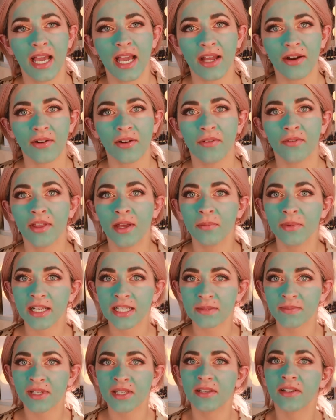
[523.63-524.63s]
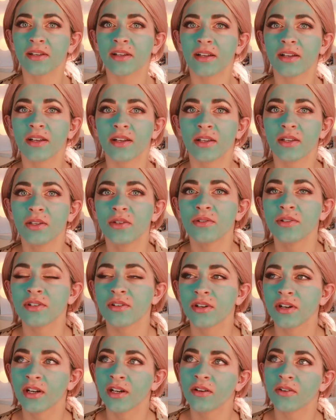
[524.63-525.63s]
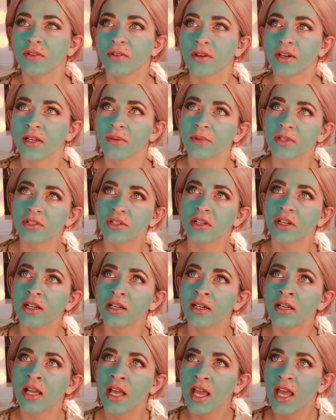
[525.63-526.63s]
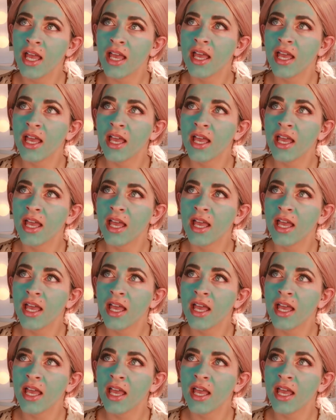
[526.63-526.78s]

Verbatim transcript: I don't know if that makes me a huge nerd or immature,